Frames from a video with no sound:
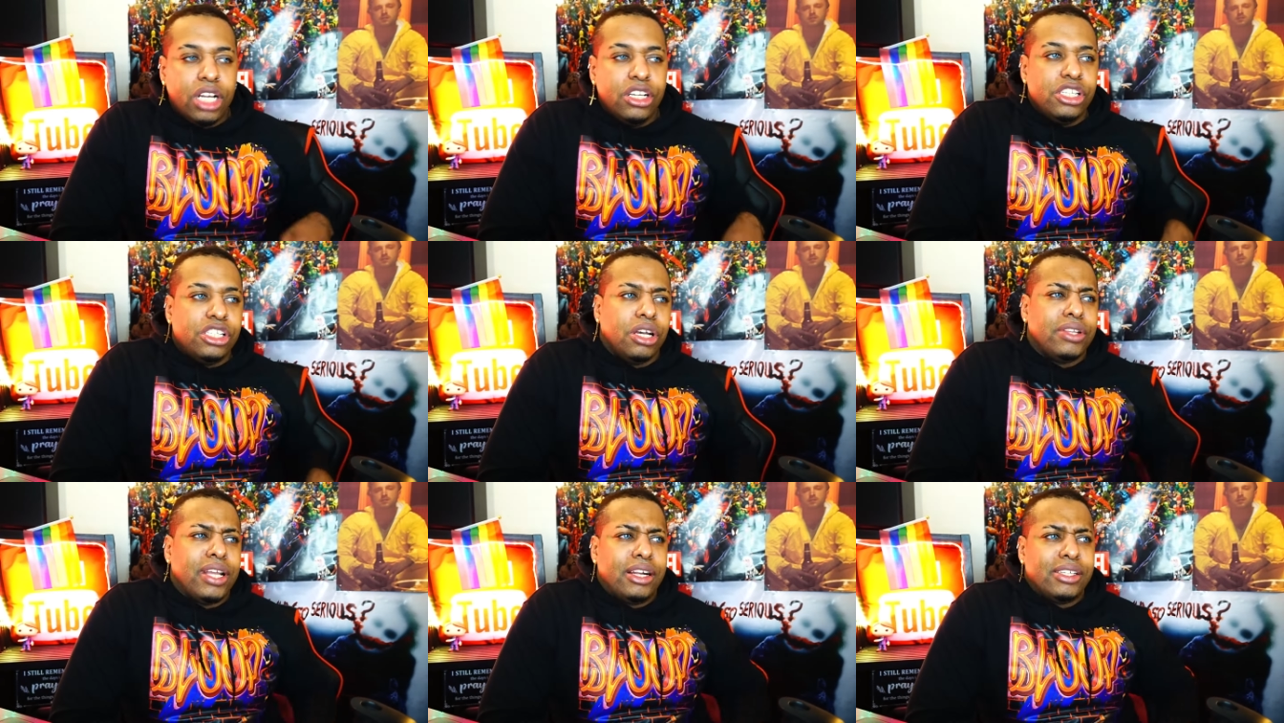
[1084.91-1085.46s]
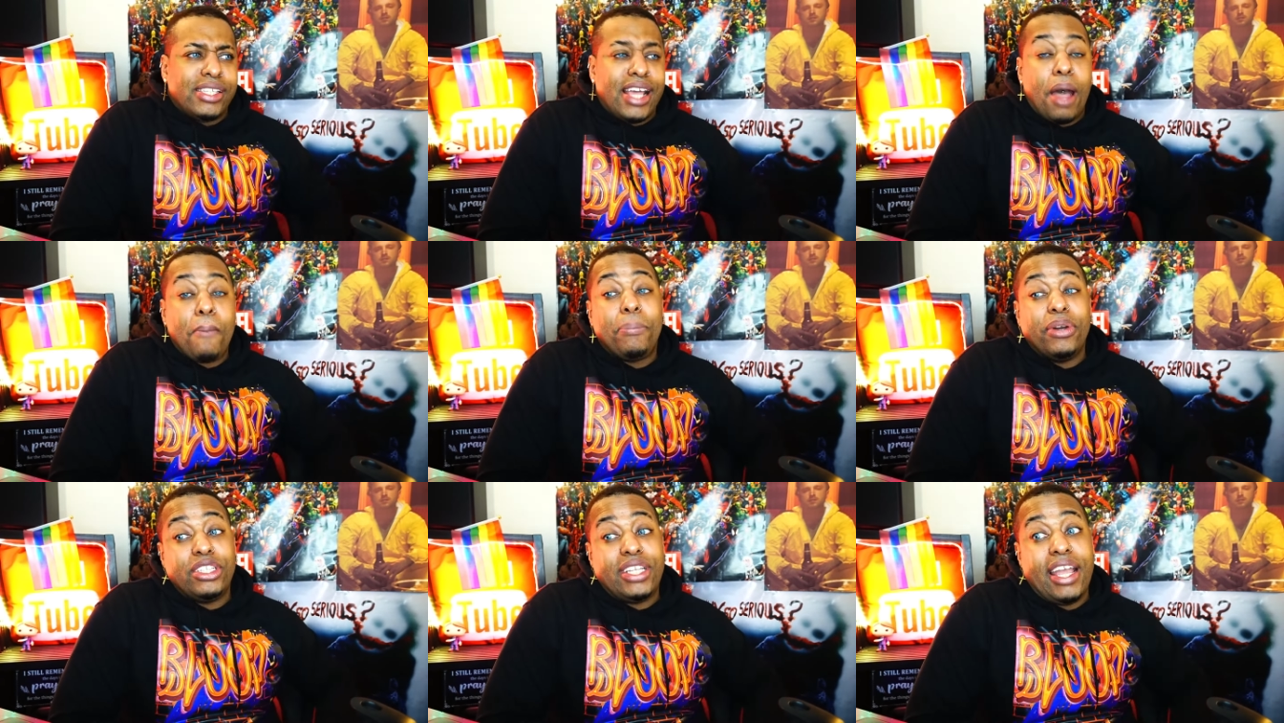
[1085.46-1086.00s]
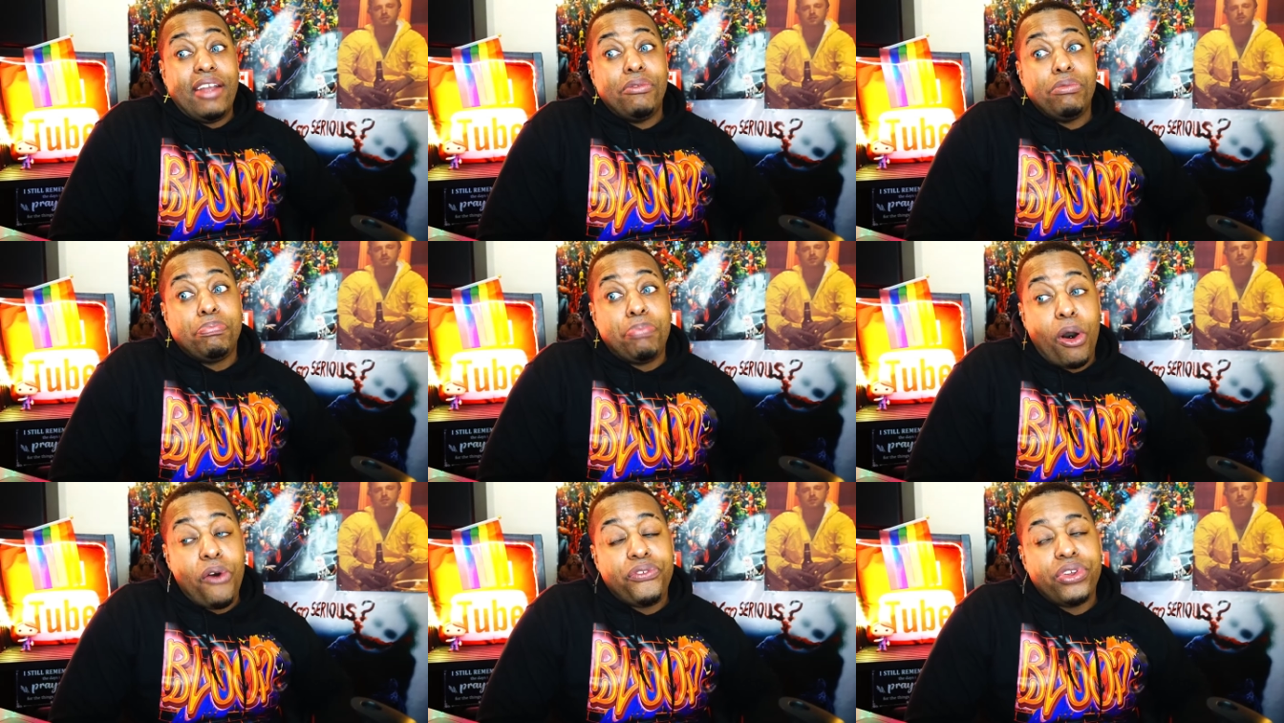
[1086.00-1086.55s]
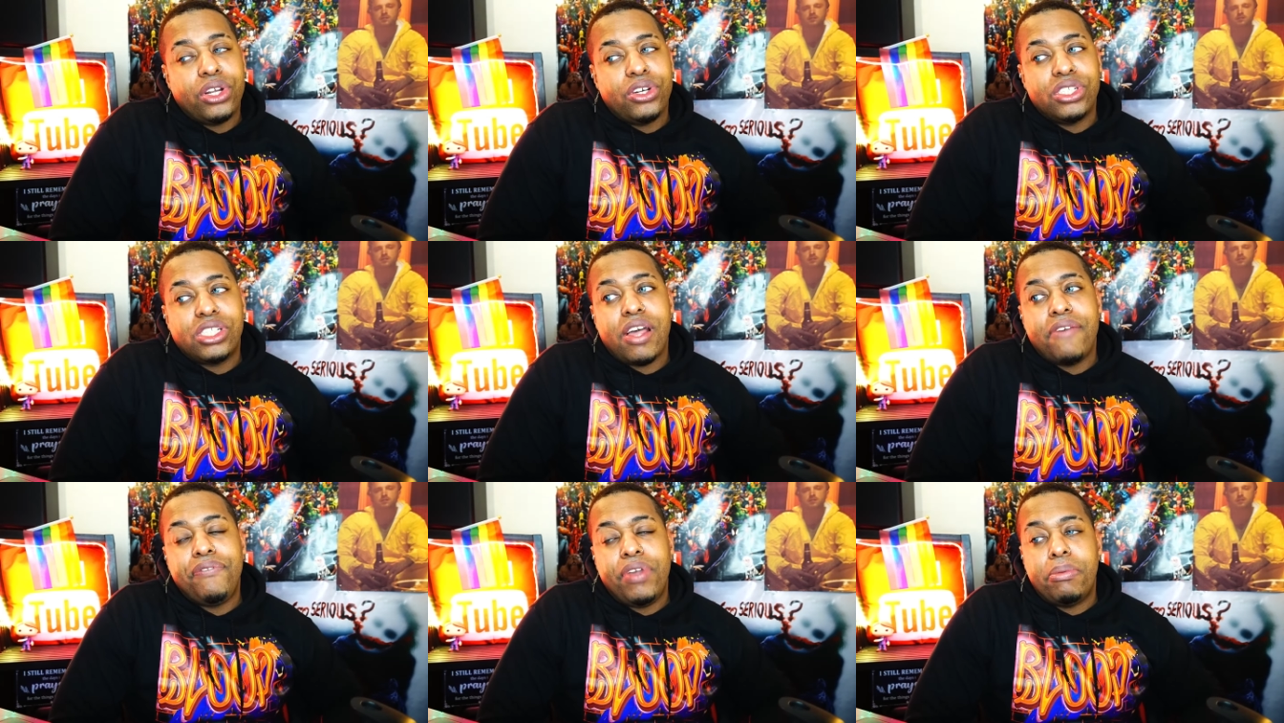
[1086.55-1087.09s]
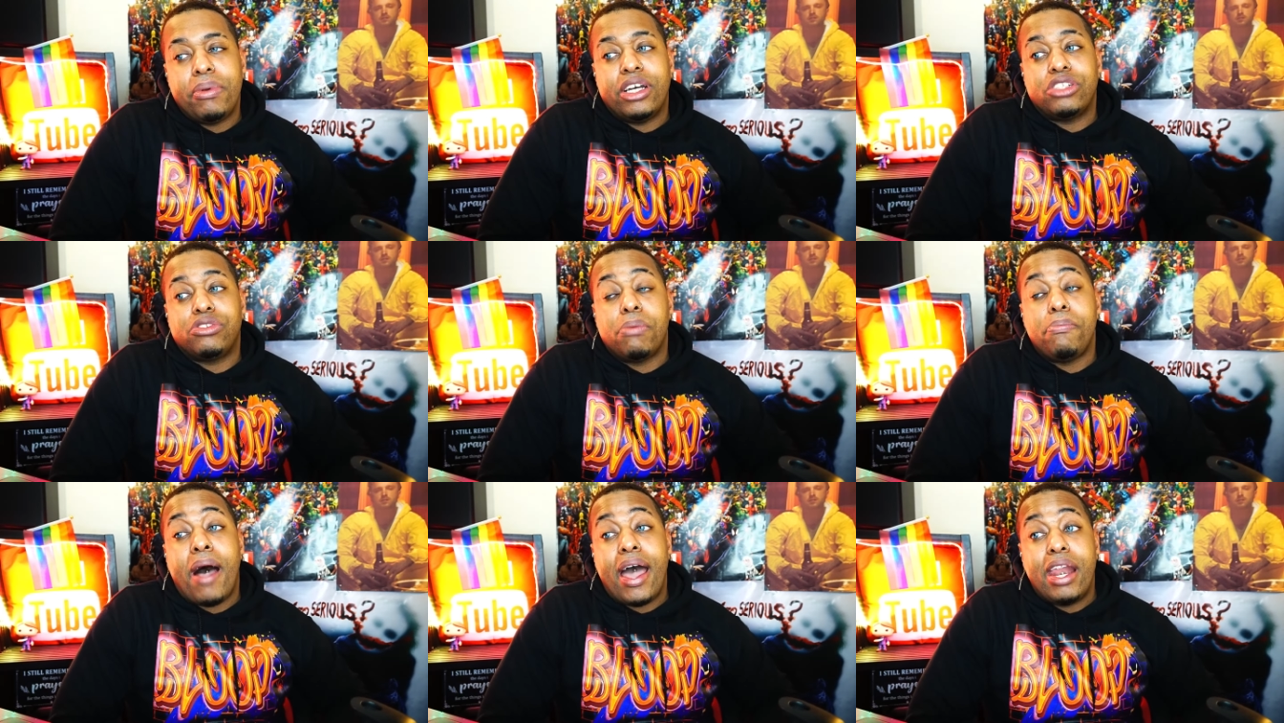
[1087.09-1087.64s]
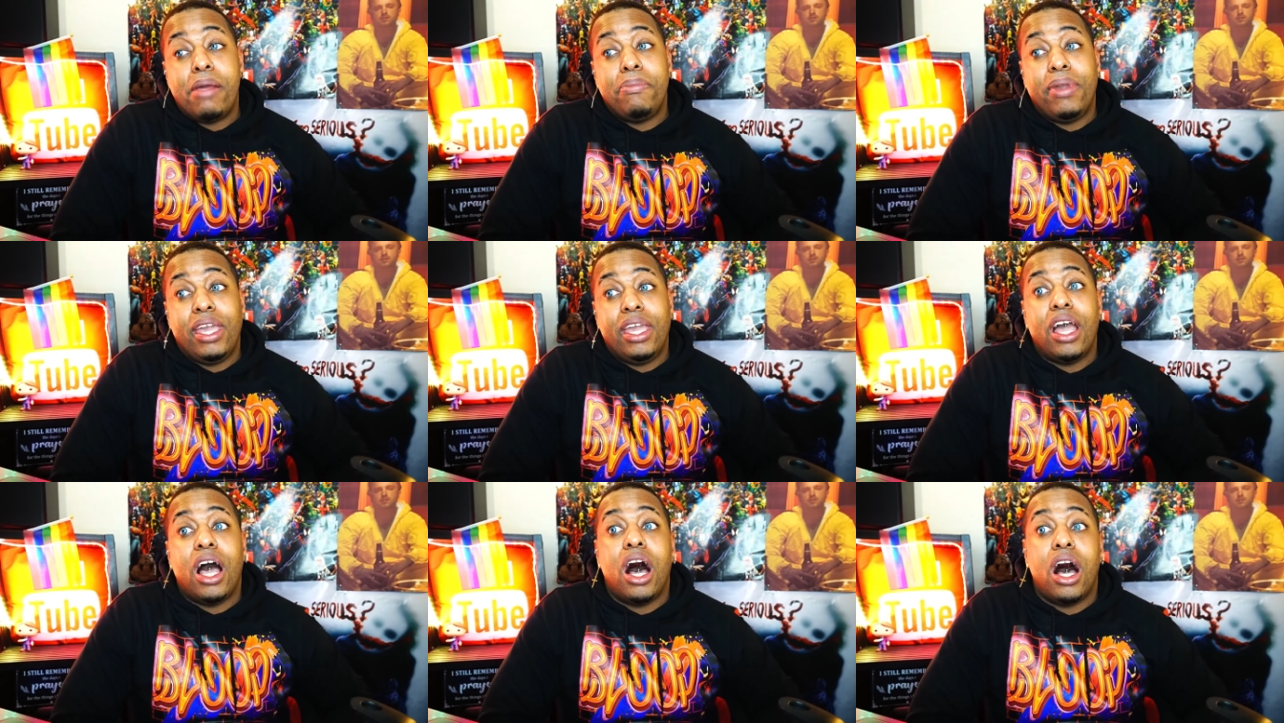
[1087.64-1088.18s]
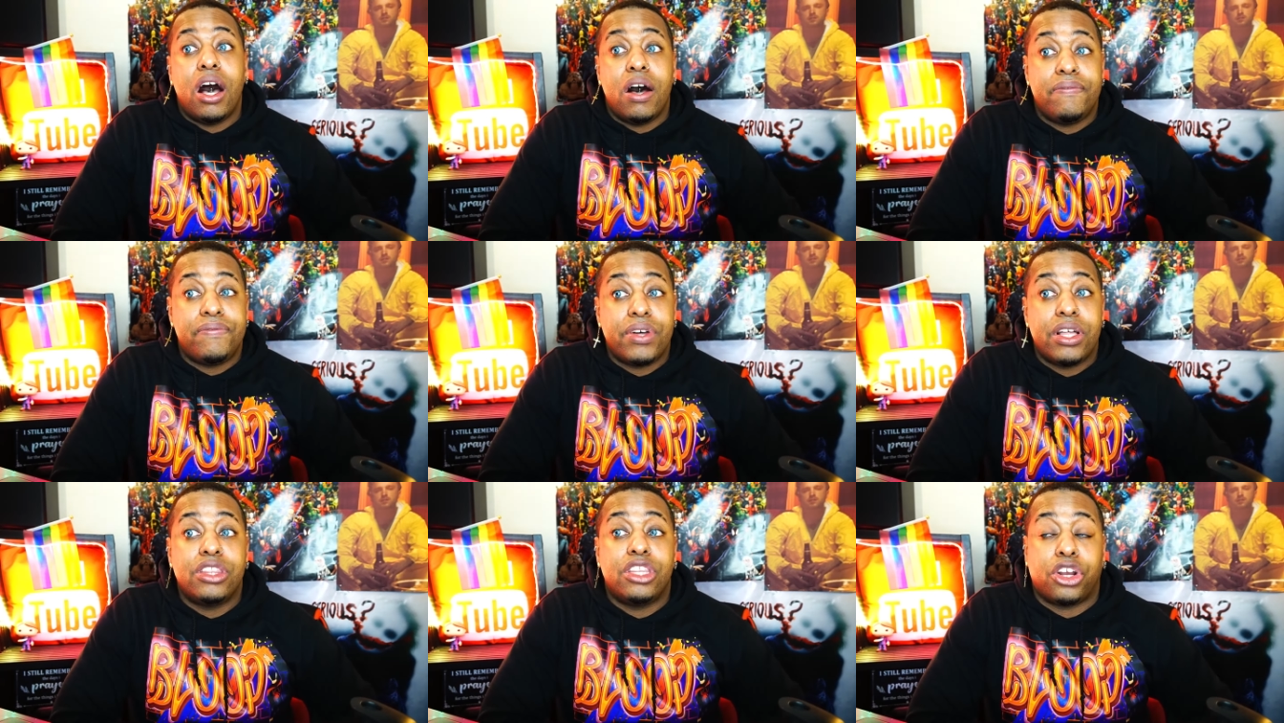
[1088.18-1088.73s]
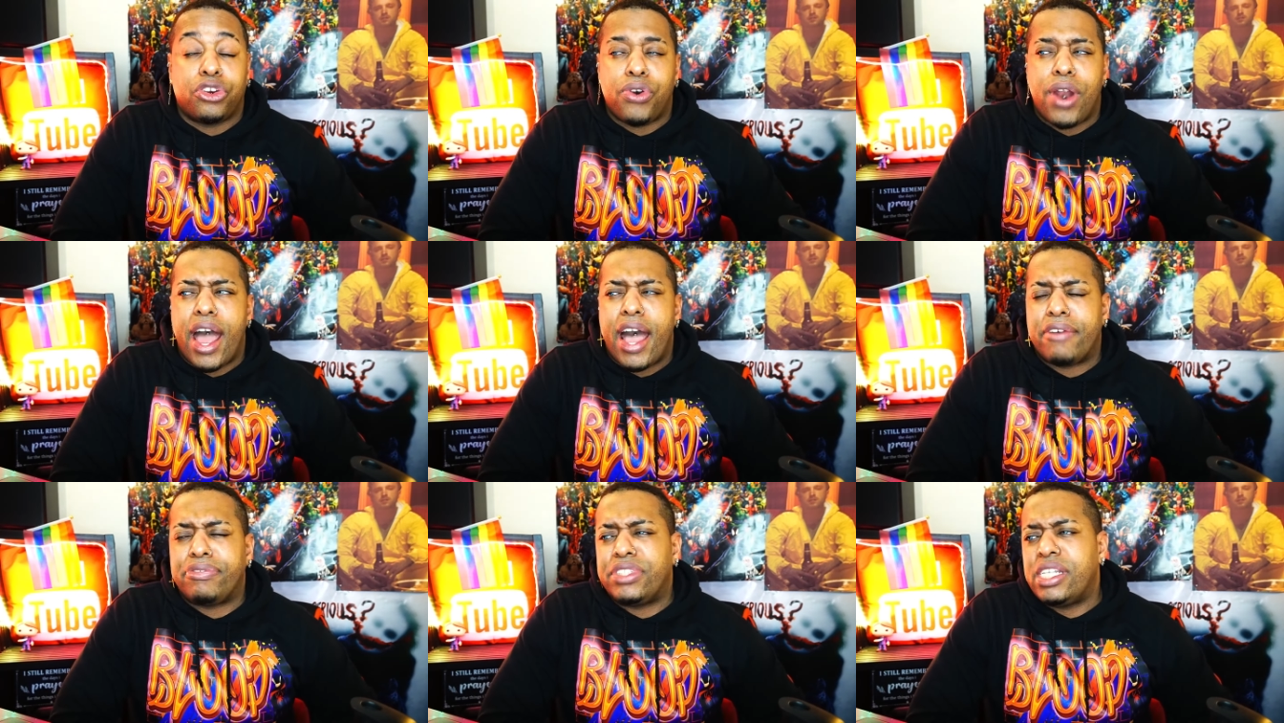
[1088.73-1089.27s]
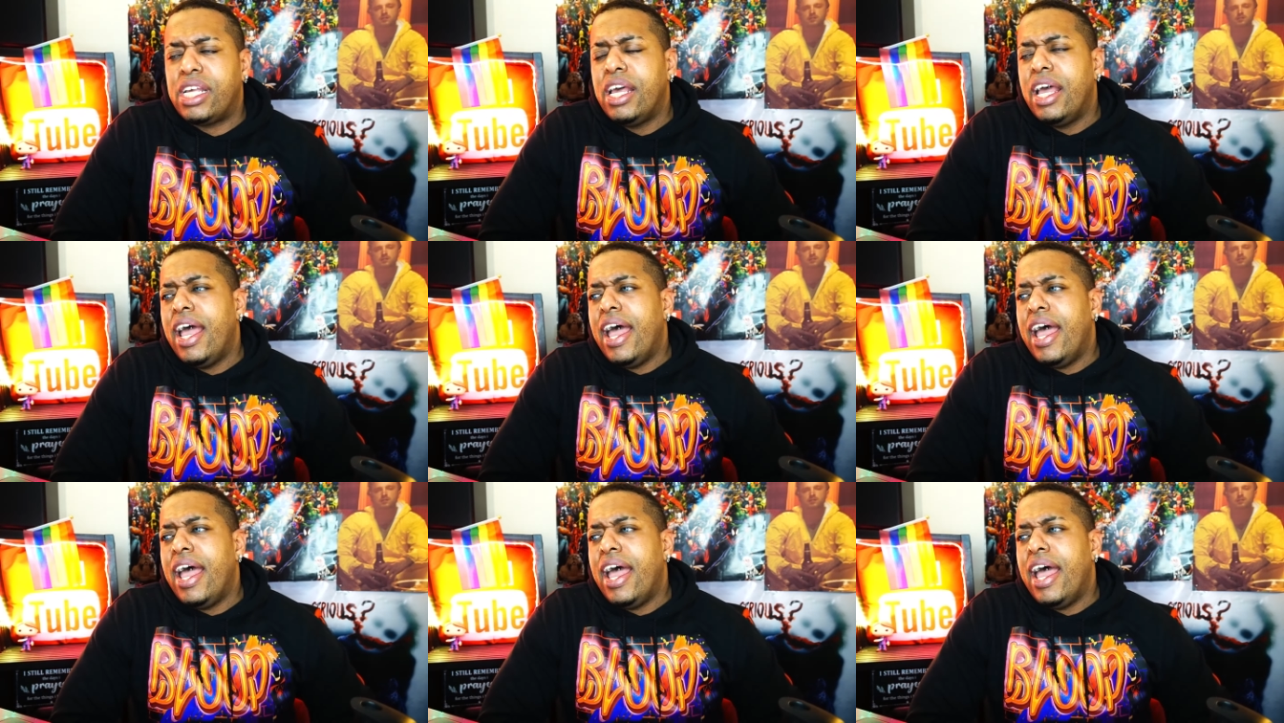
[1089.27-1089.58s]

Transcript: So there's that. But they, both of those females reminded me of The Craft.